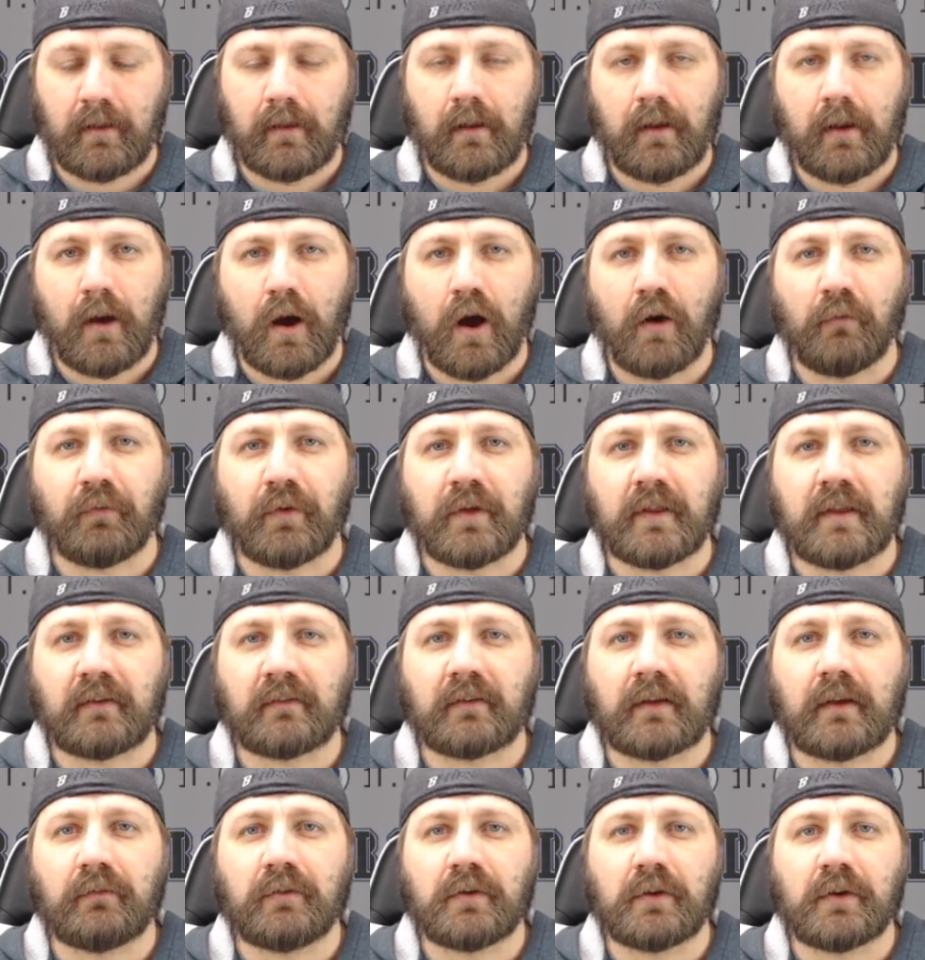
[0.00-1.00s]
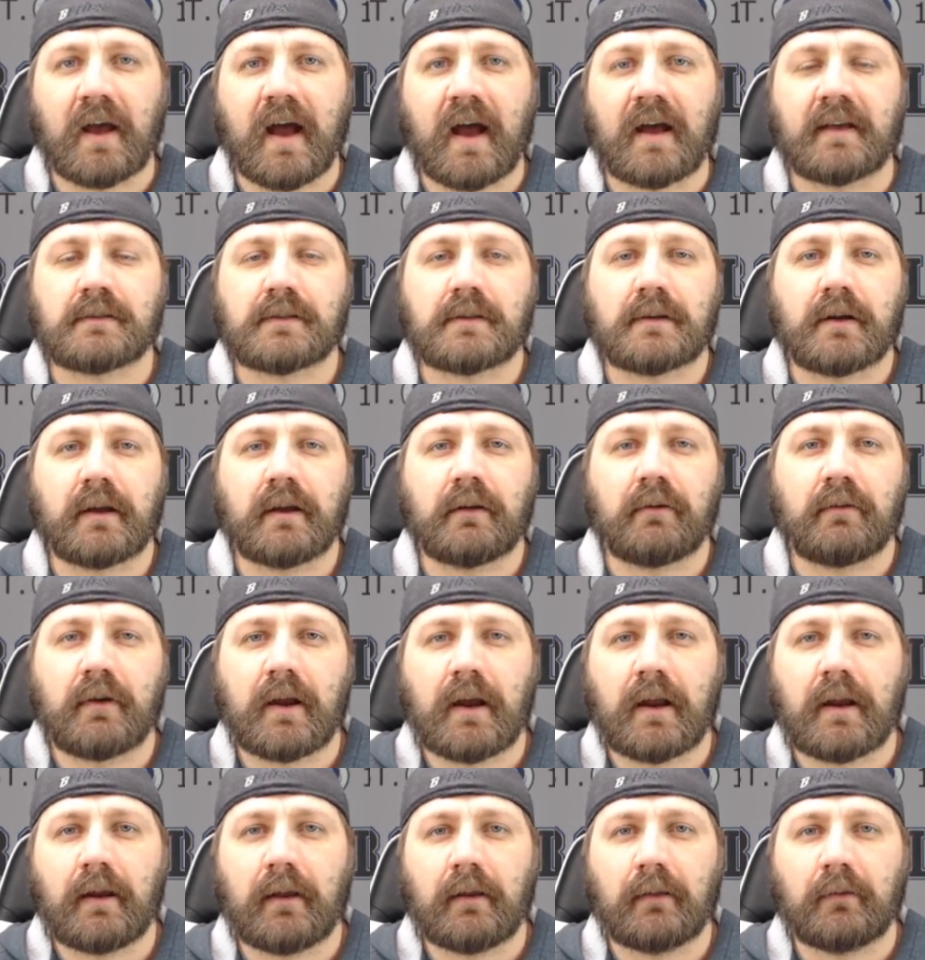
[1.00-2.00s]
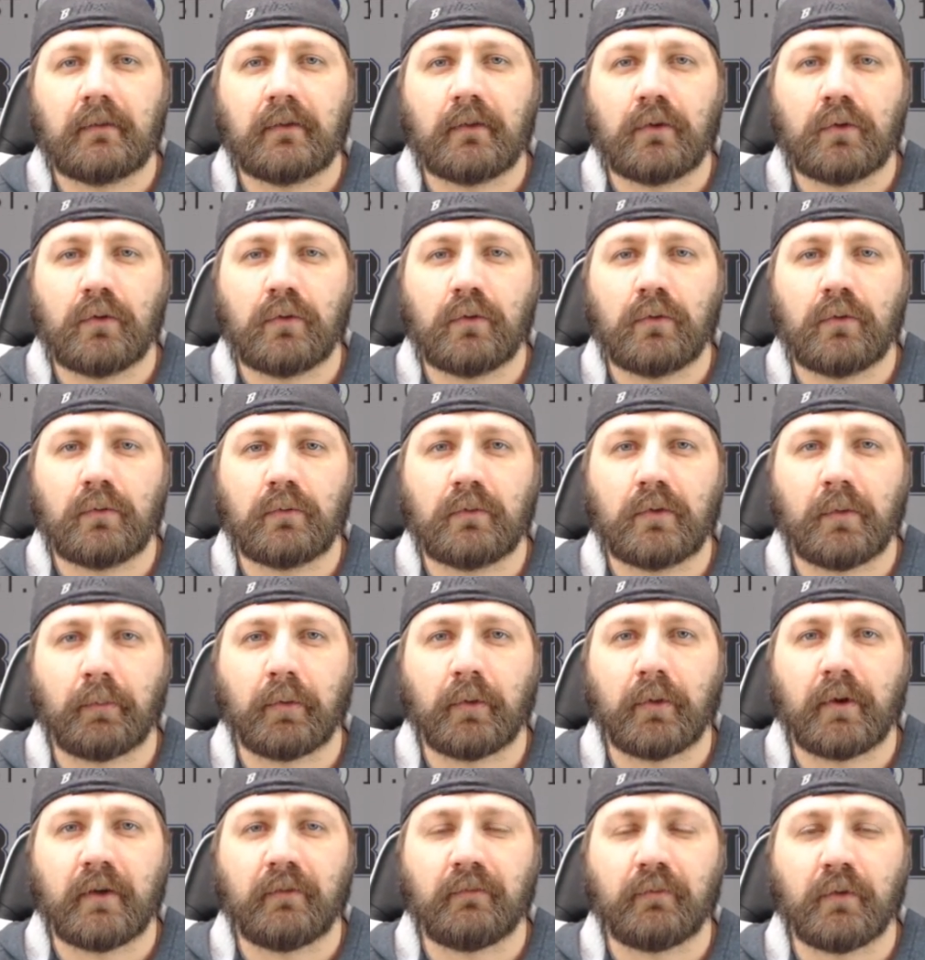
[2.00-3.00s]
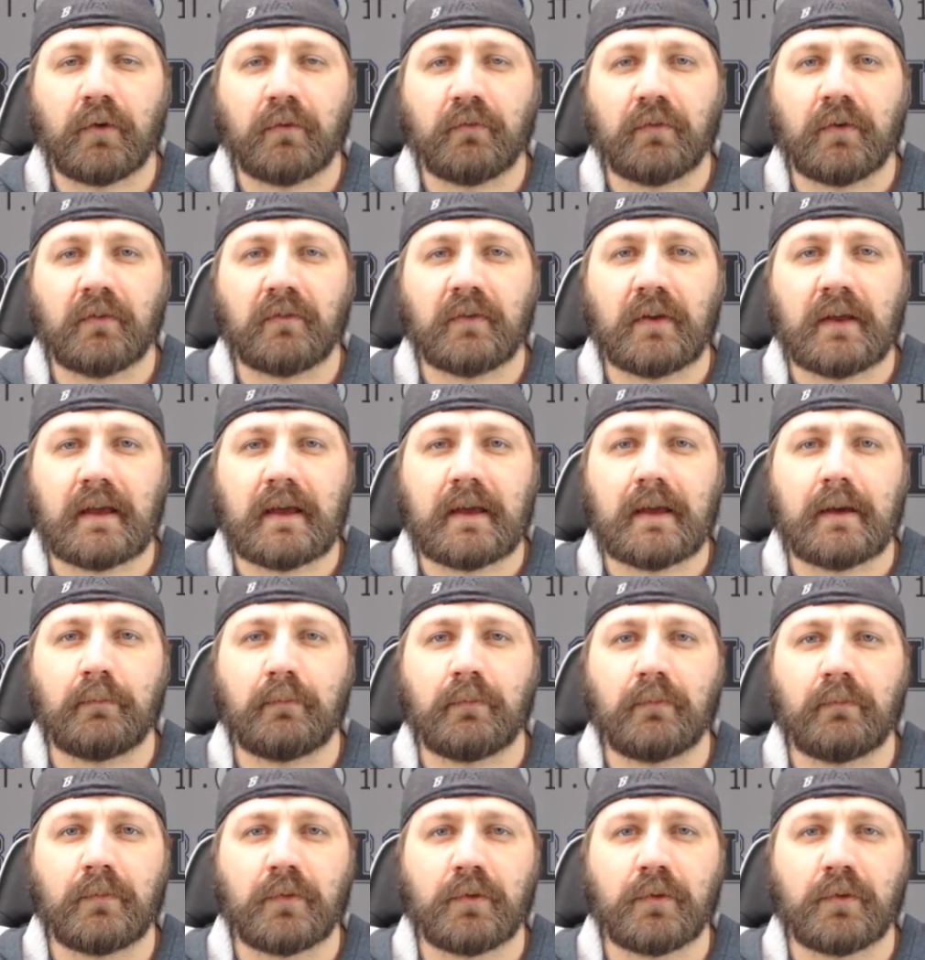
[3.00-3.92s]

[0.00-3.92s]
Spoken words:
hopefully this gives you guys that are getting ready to deploy 450M,